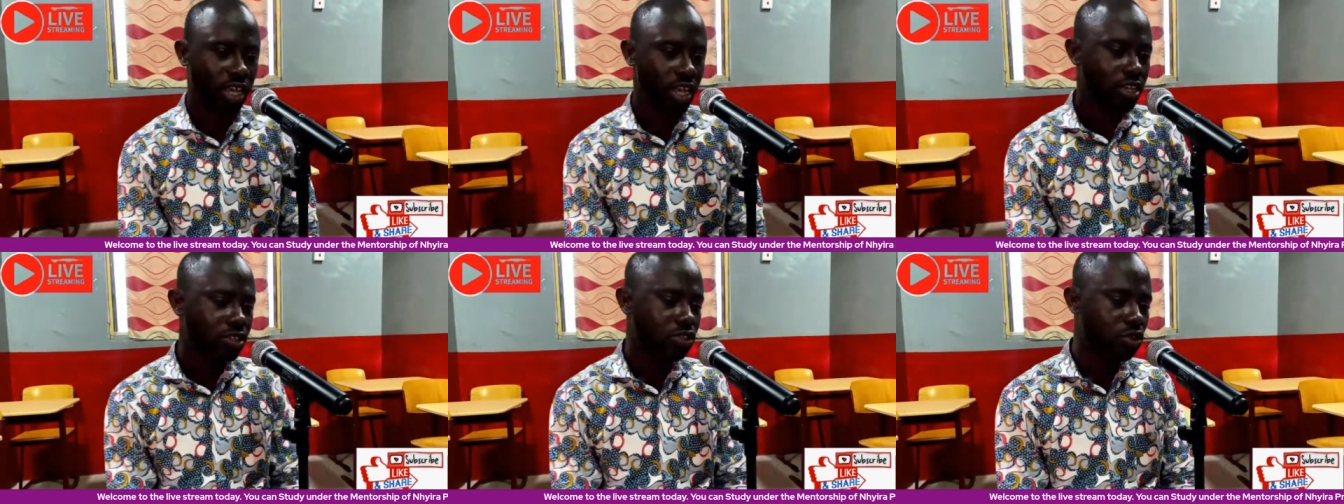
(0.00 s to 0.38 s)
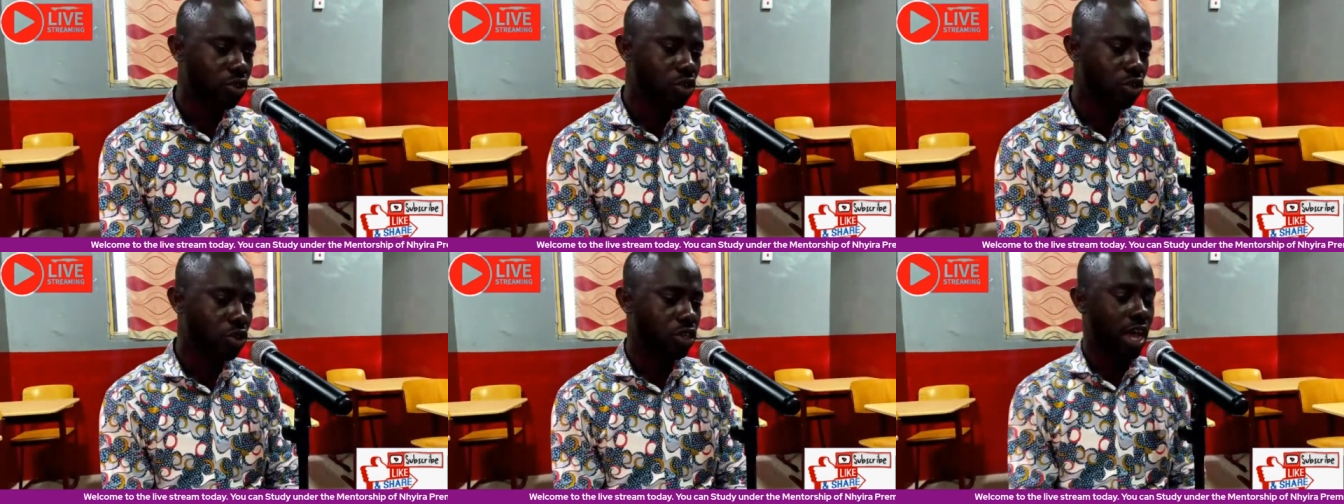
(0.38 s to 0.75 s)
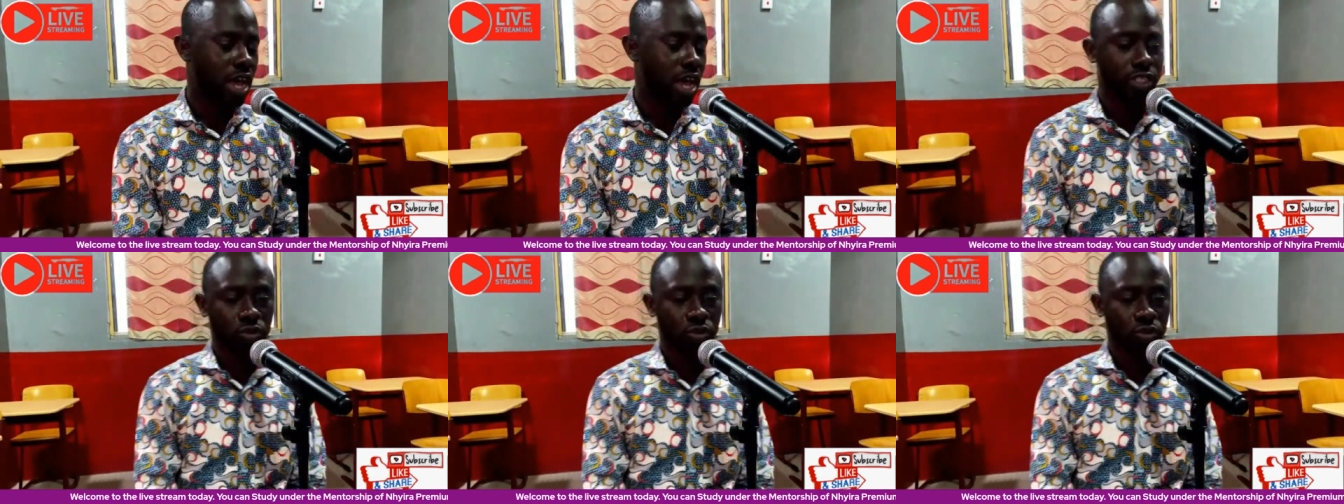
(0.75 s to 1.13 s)
So that is
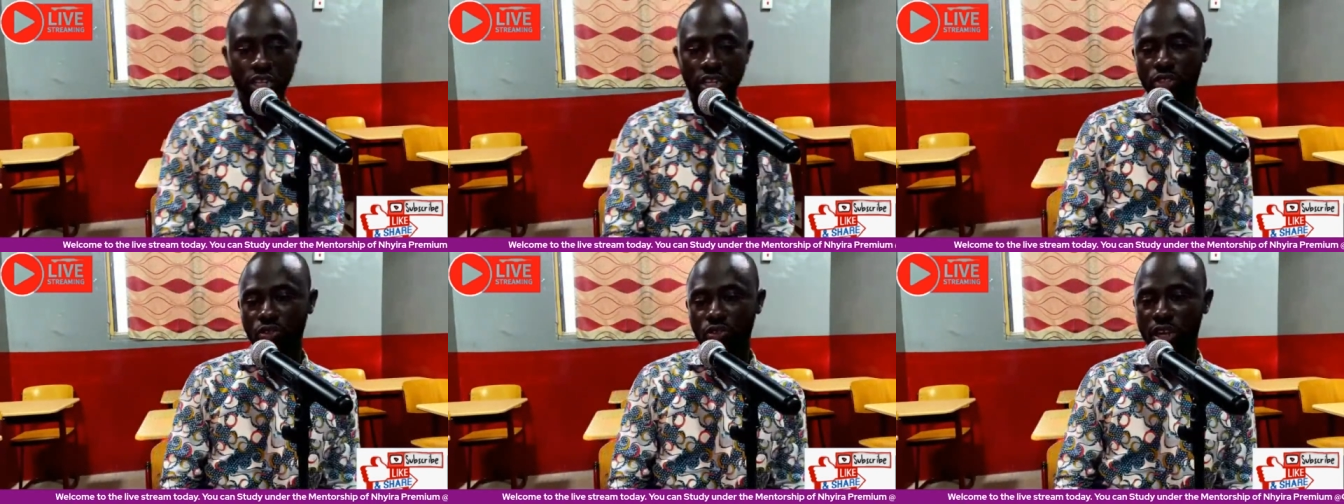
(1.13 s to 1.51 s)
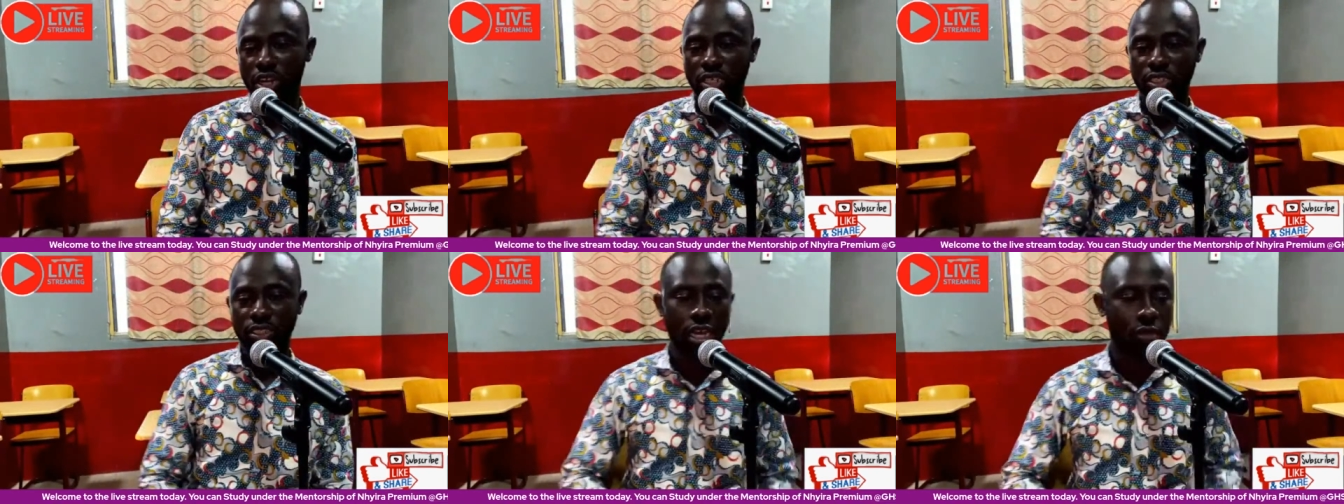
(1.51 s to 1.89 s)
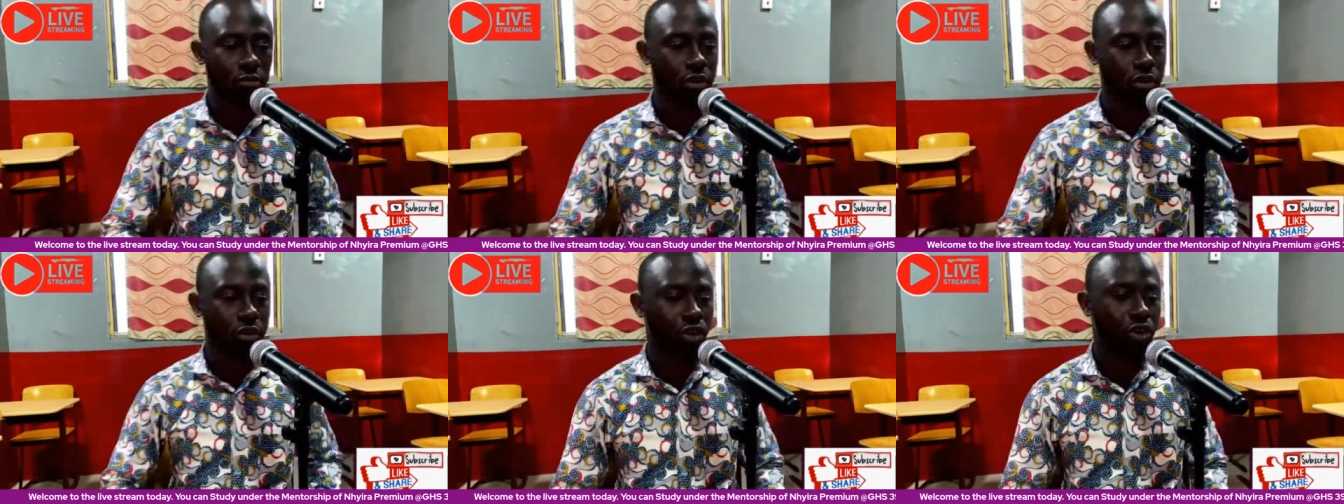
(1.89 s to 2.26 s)
what you need to understand. I'm
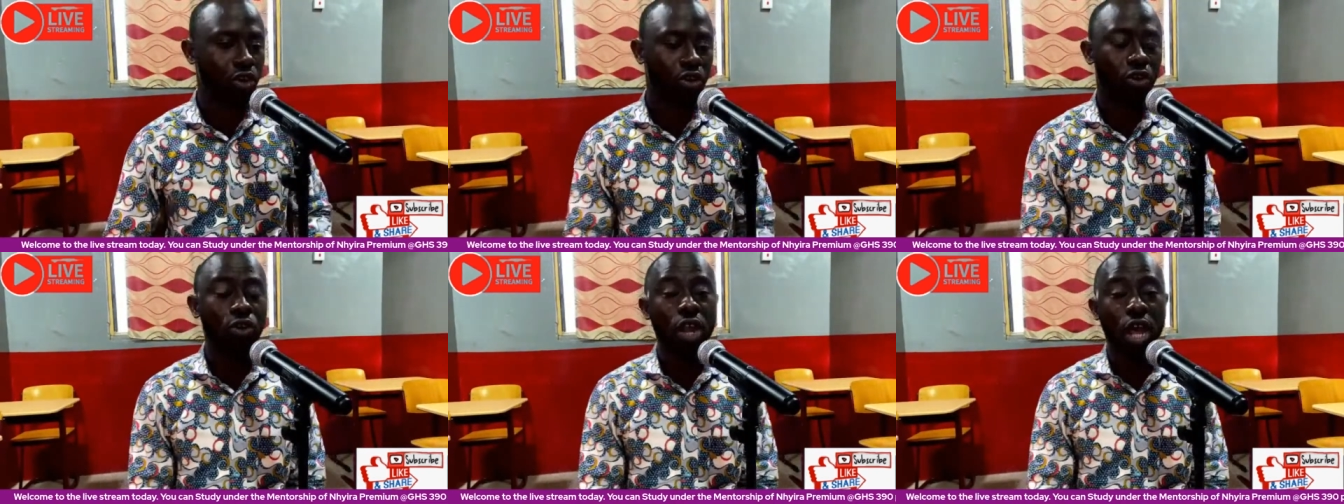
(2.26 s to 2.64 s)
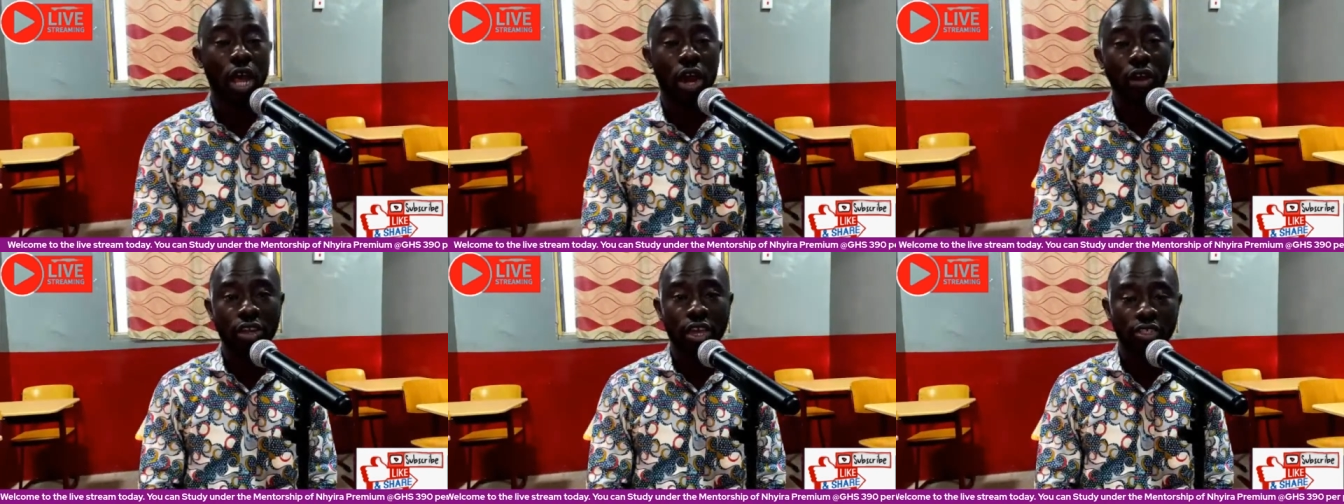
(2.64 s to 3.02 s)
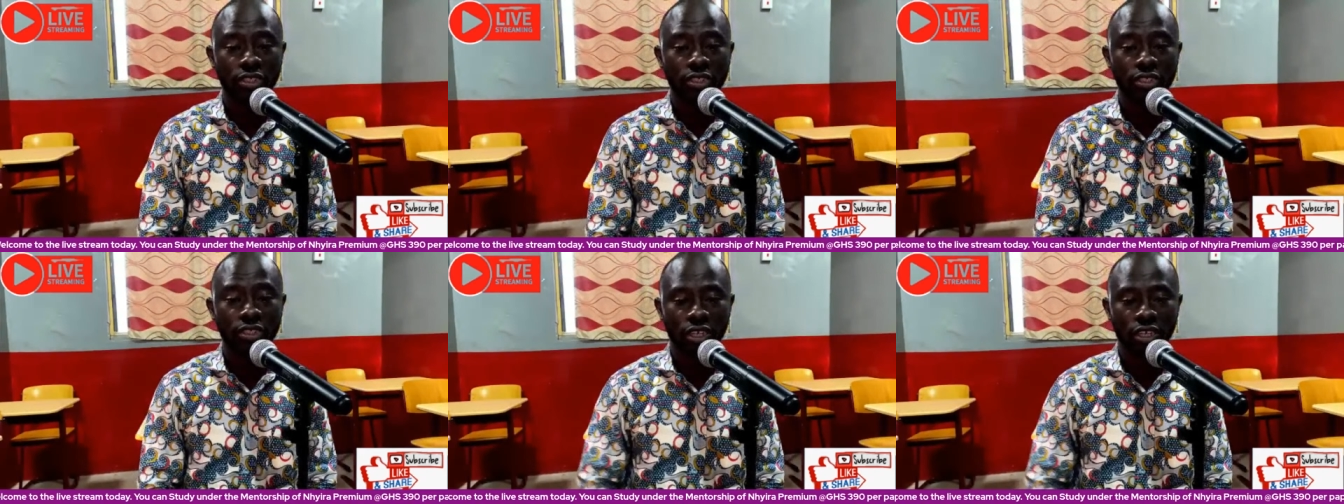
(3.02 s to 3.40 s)
going to conclude around here
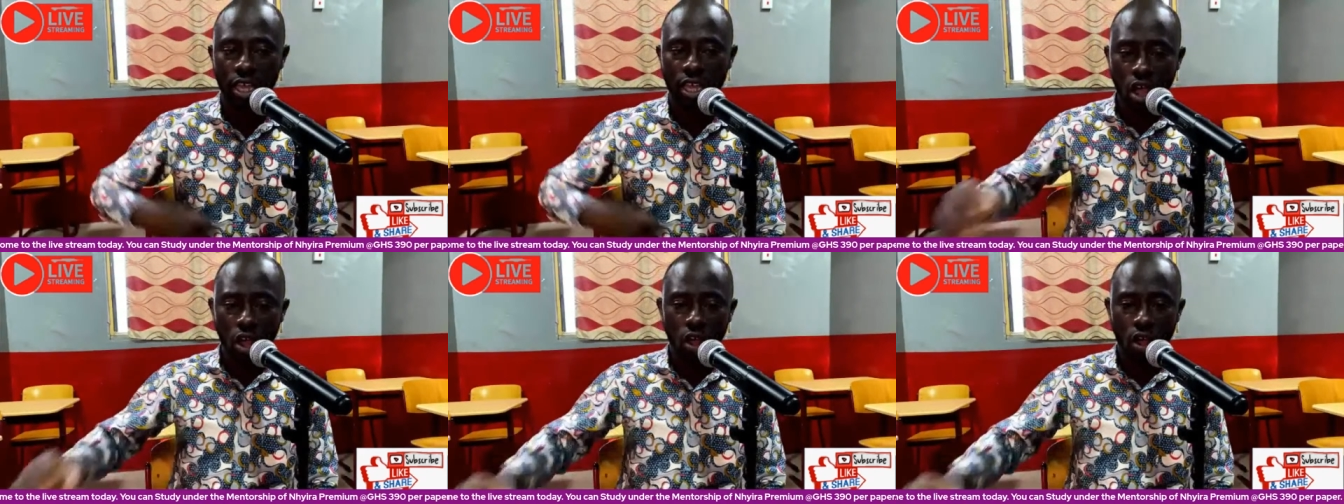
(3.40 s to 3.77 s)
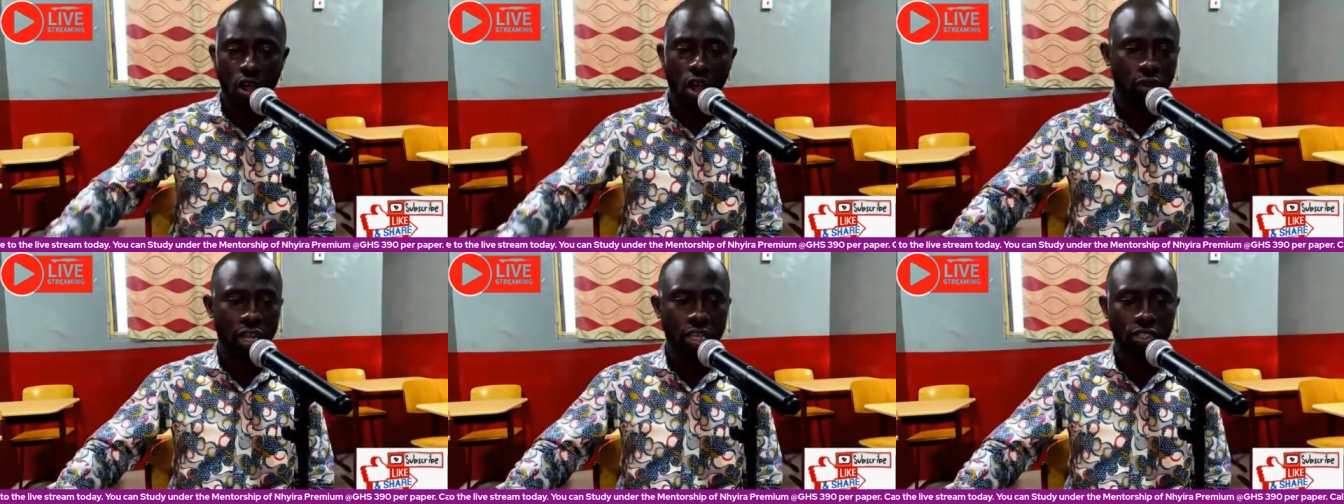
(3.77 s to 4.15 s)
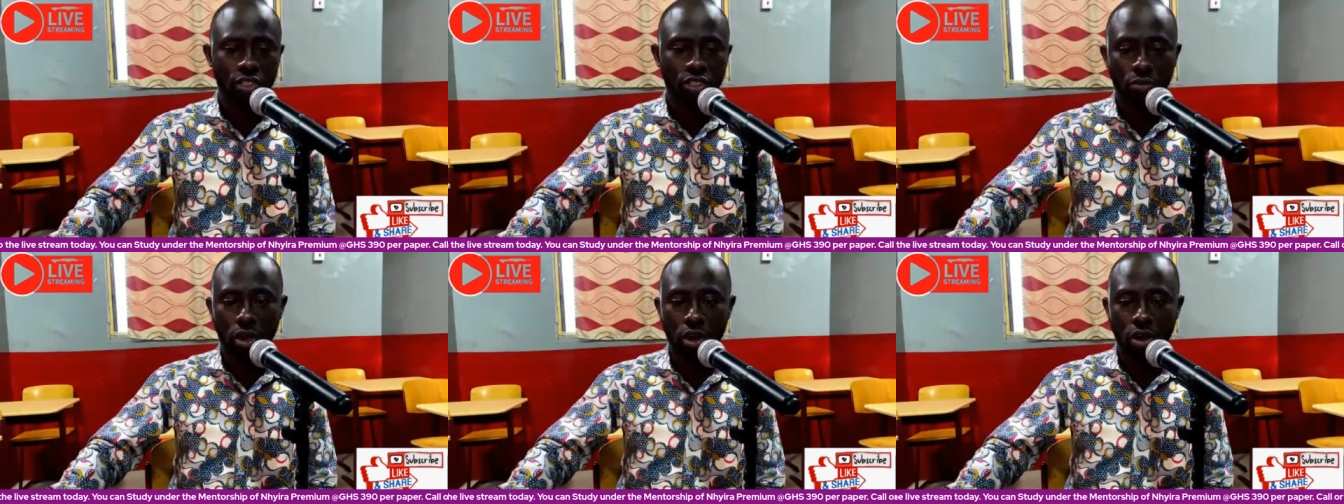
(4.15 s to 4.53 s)
today. God willing,
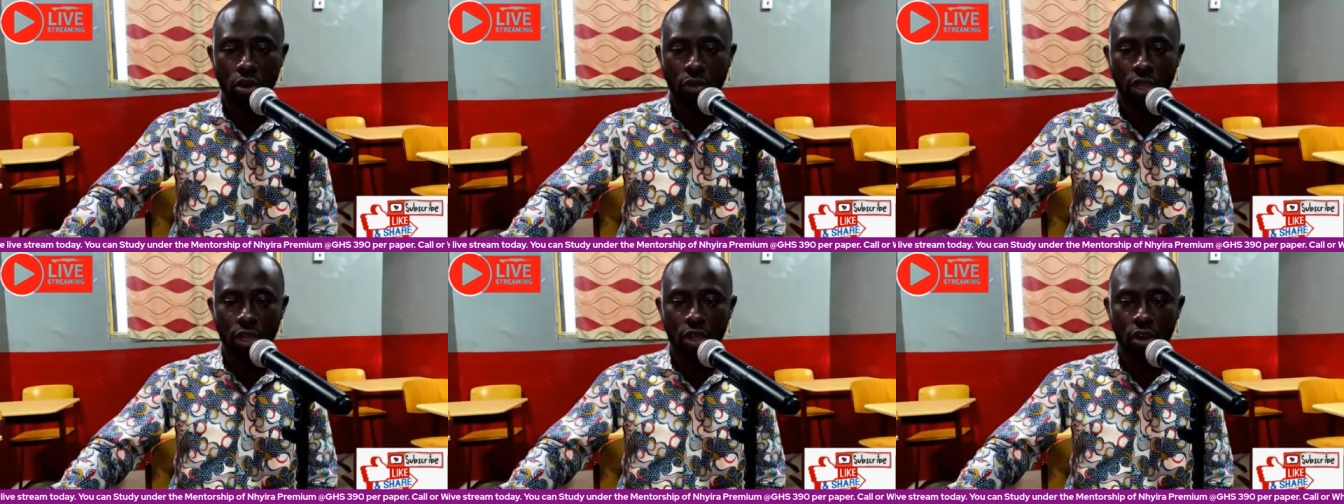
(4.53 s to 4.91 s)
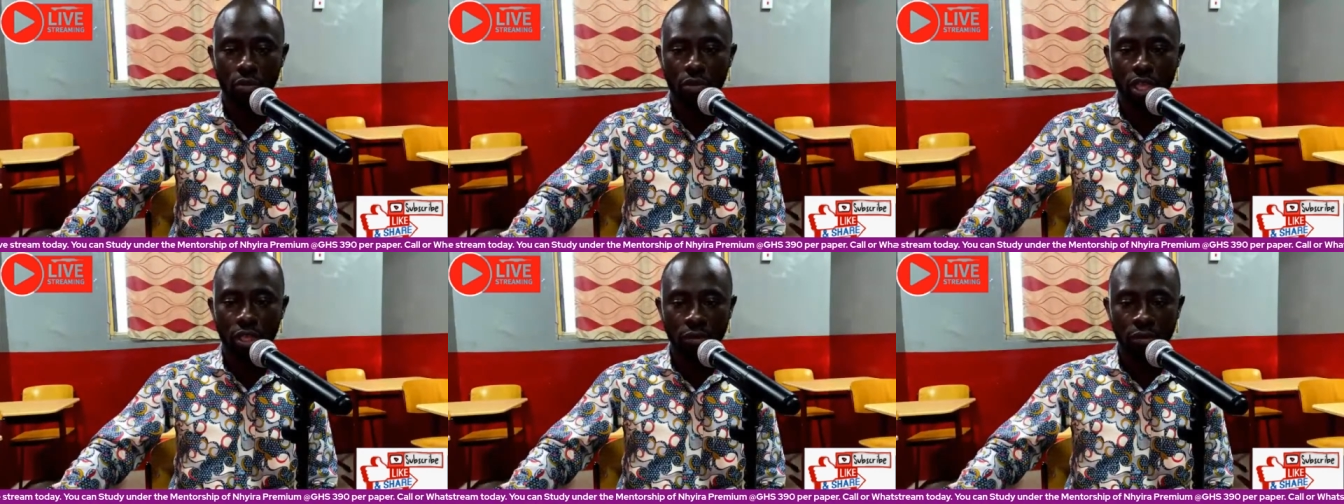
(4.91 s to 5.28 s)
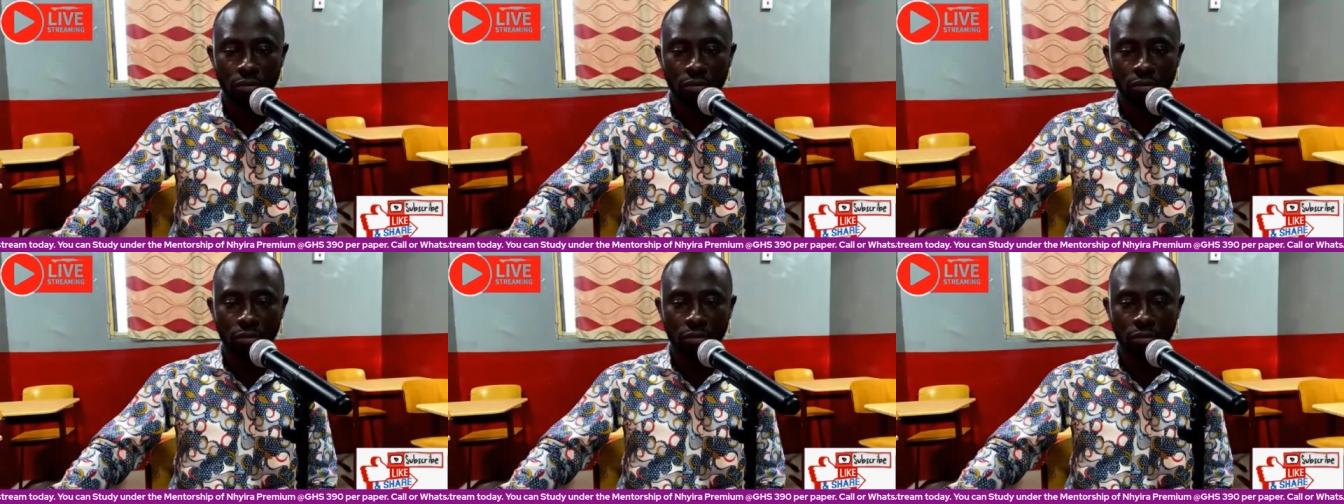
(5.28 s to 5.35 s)
tomorrow we're going to be